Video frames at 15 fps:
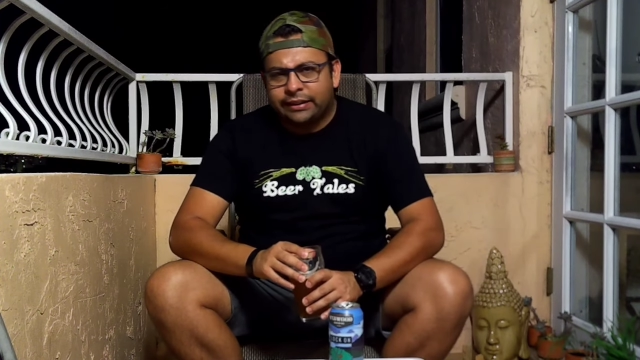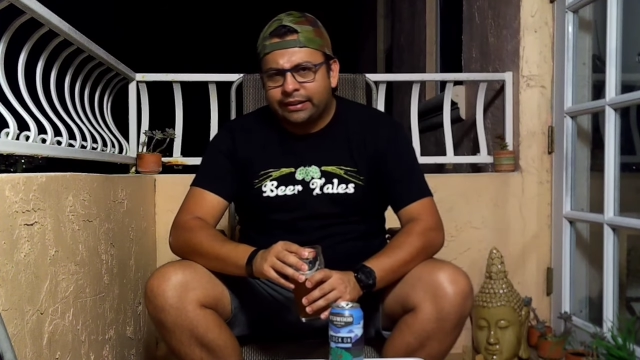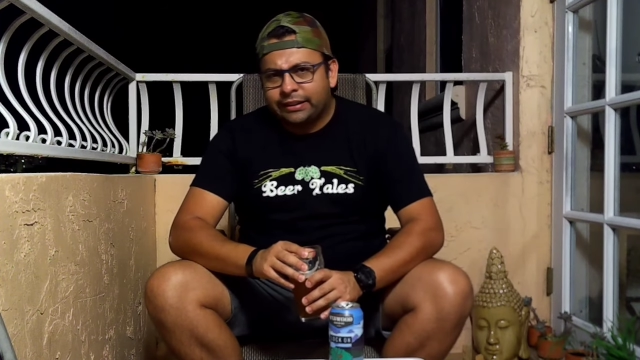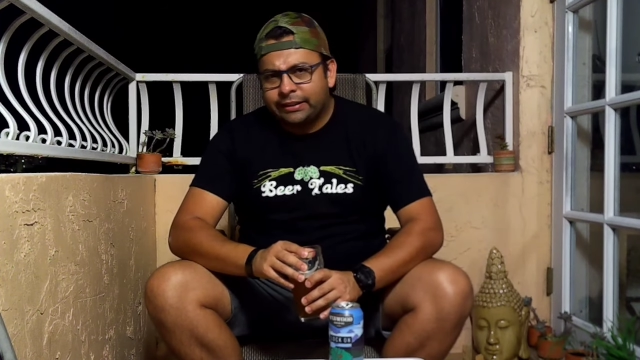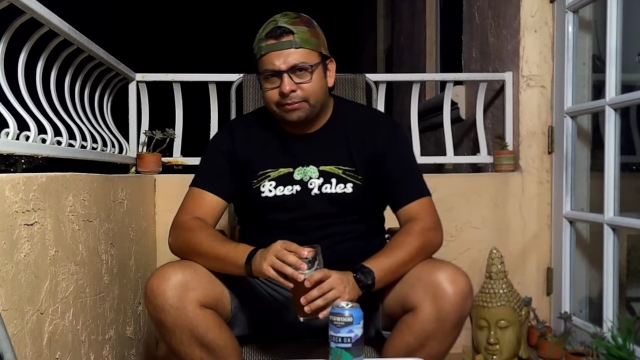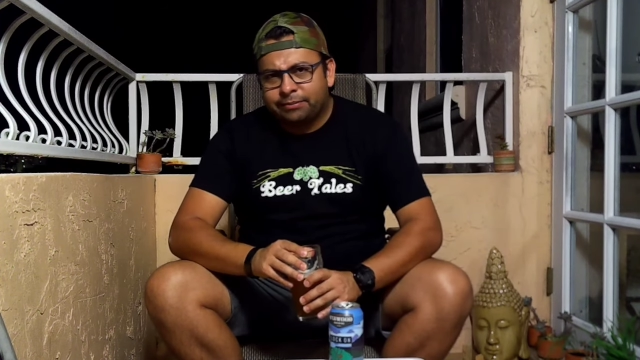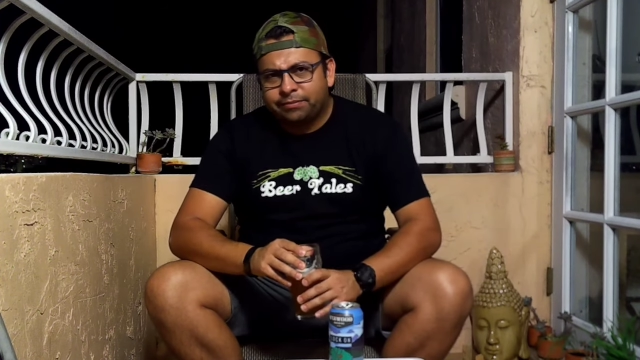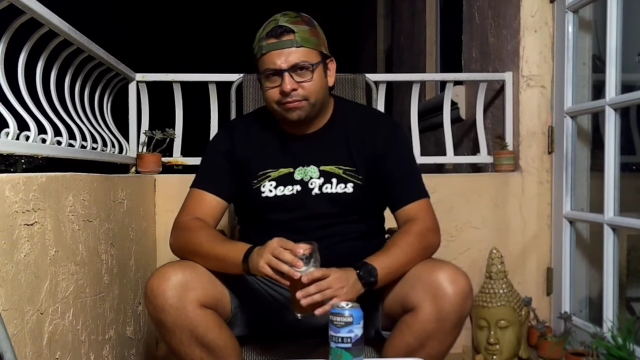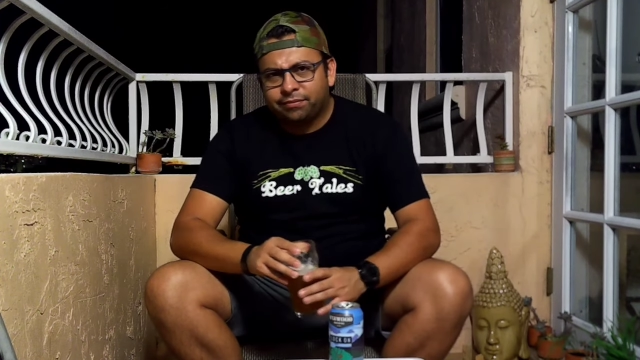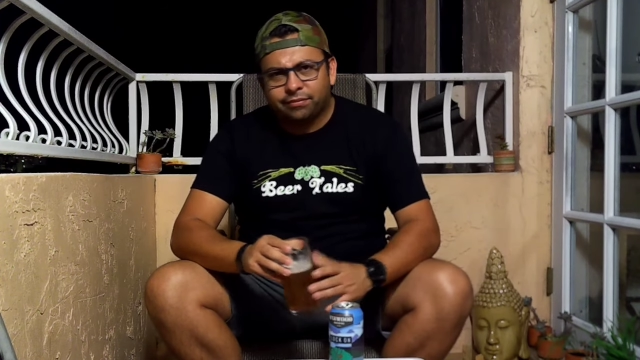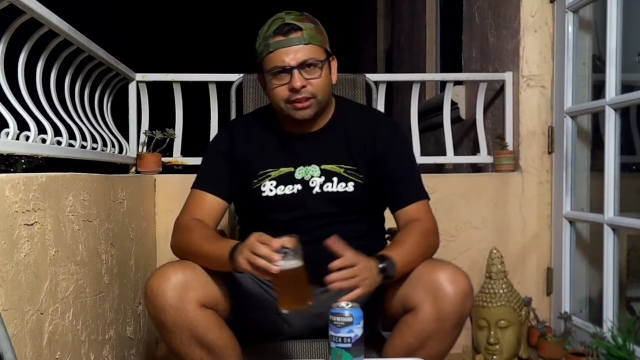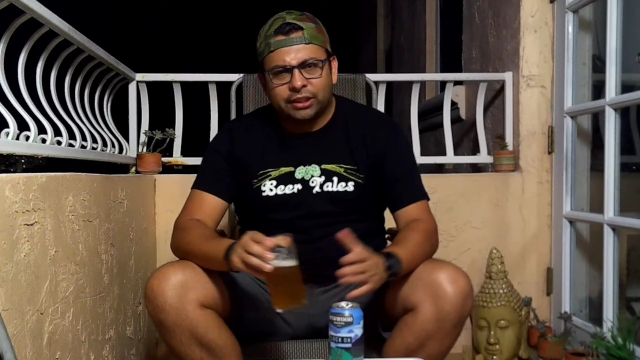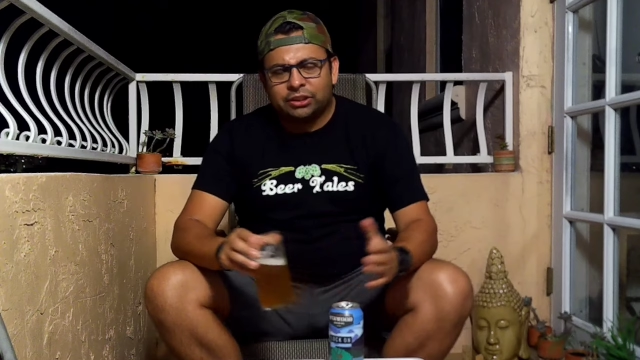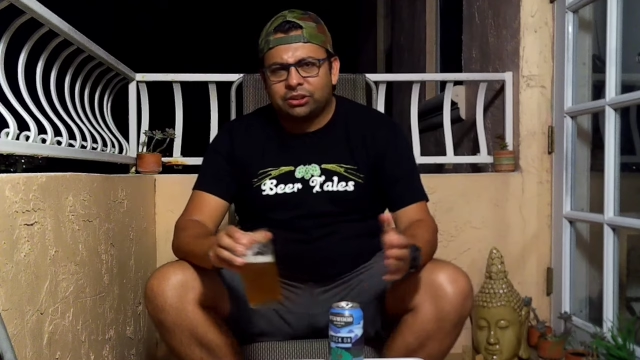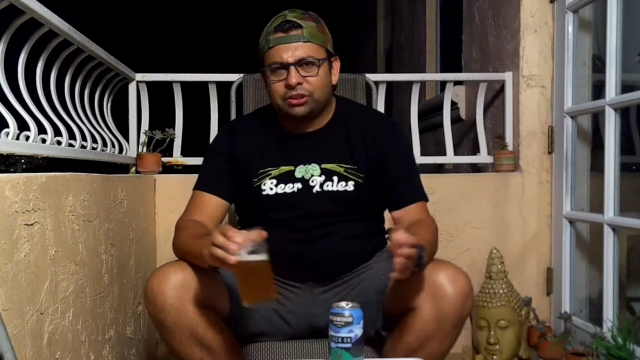
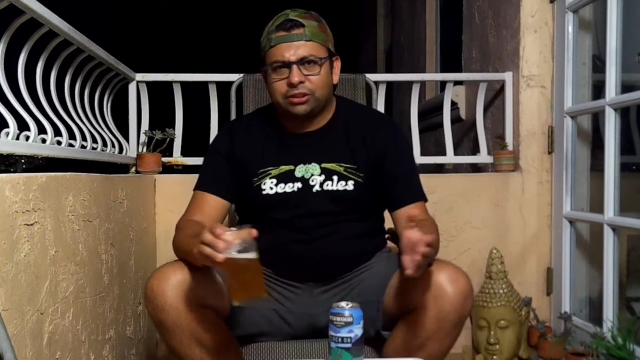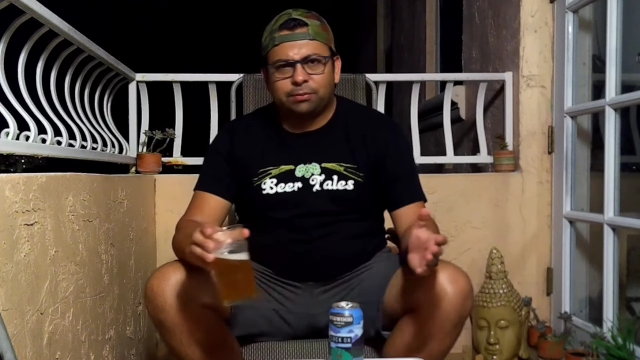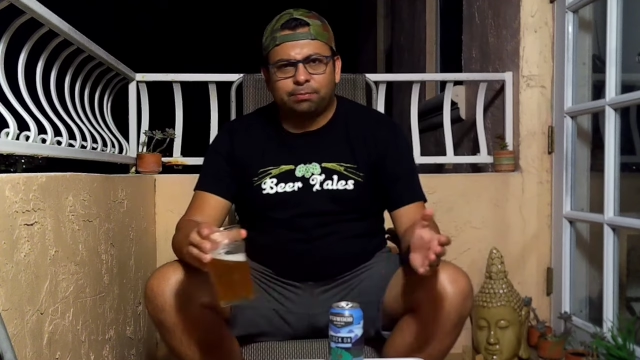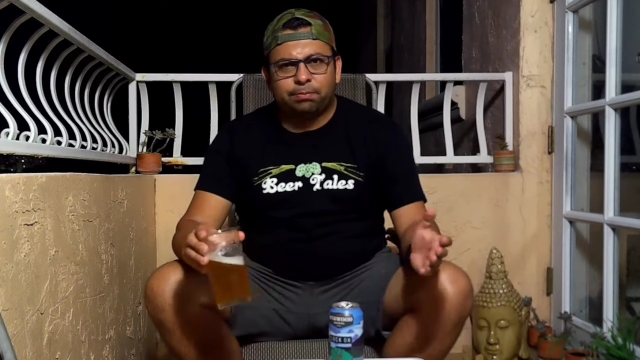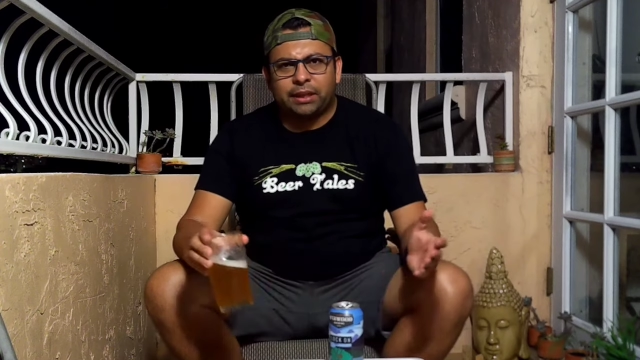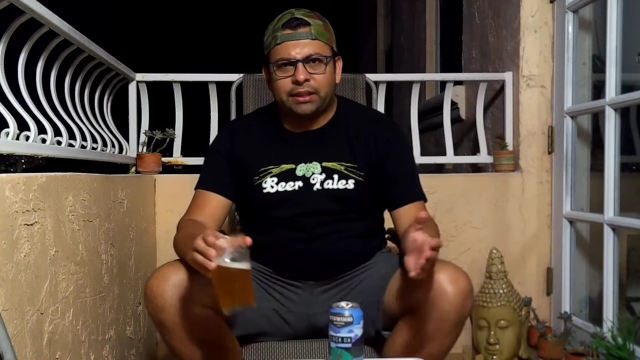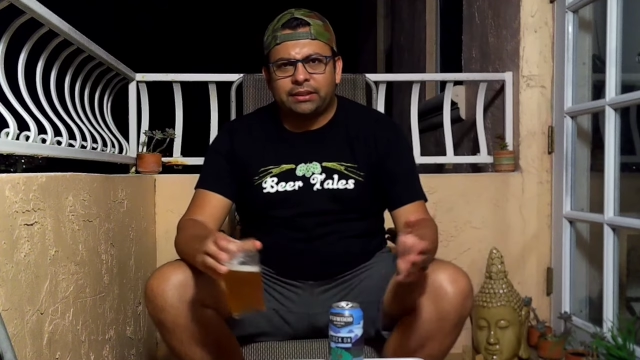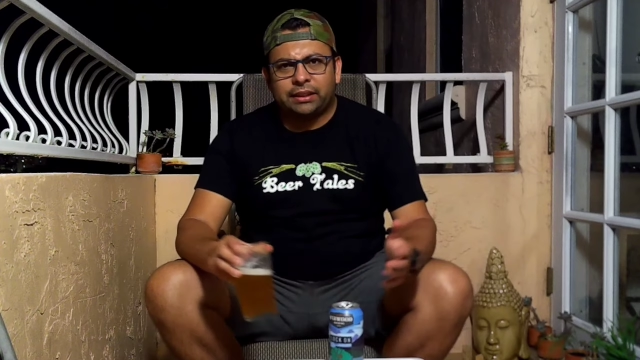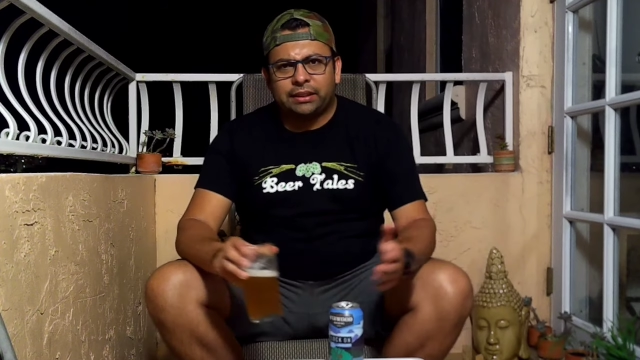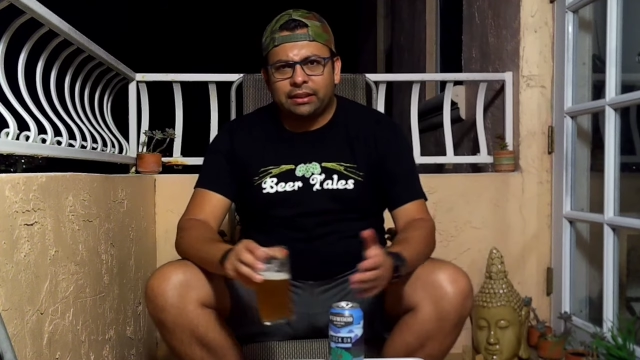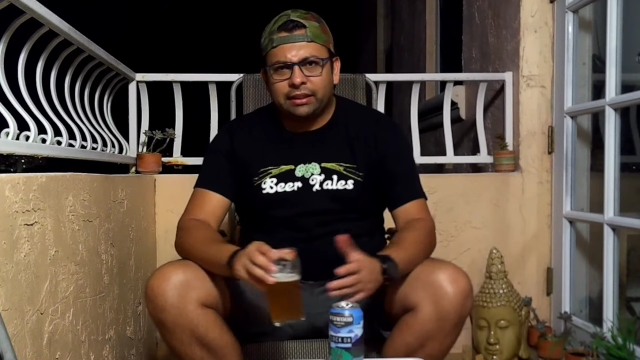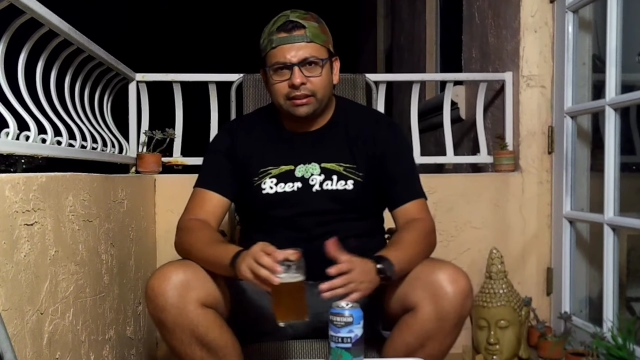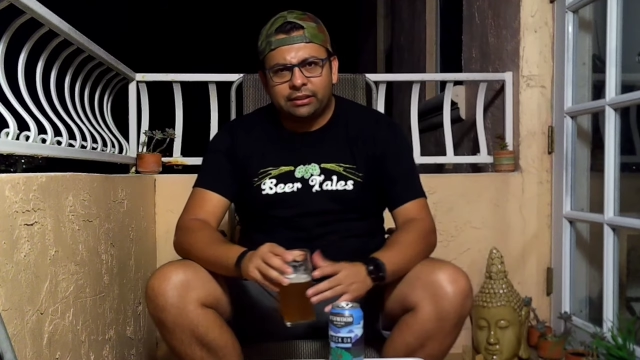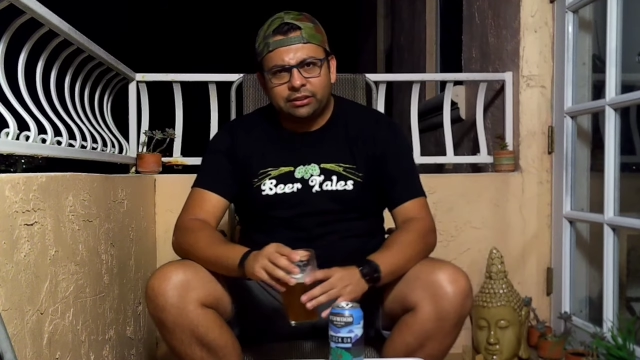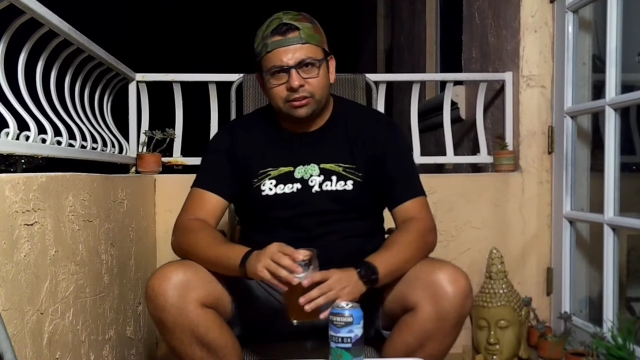It's just
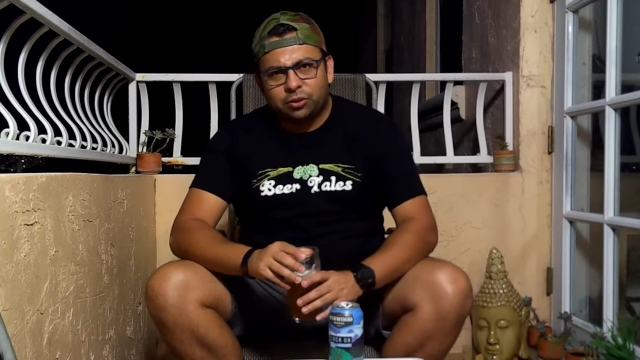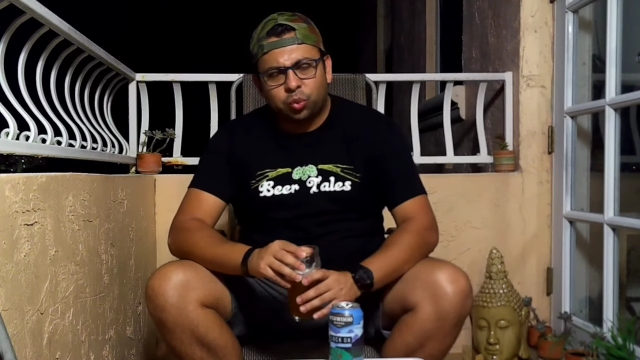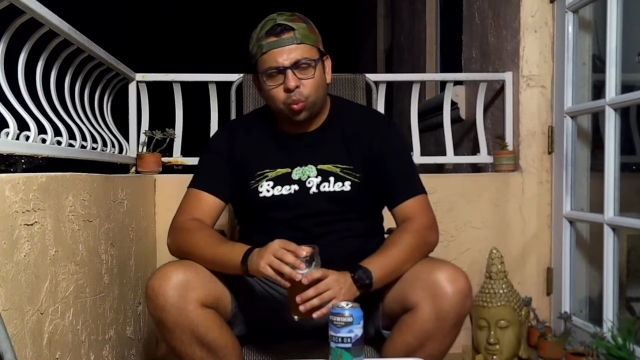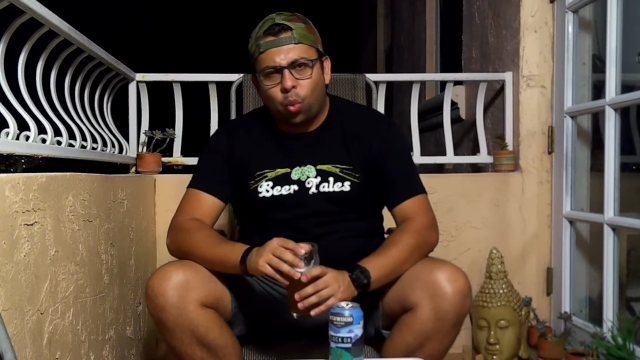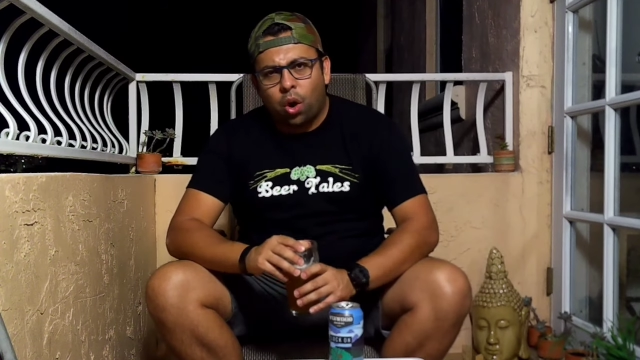basically just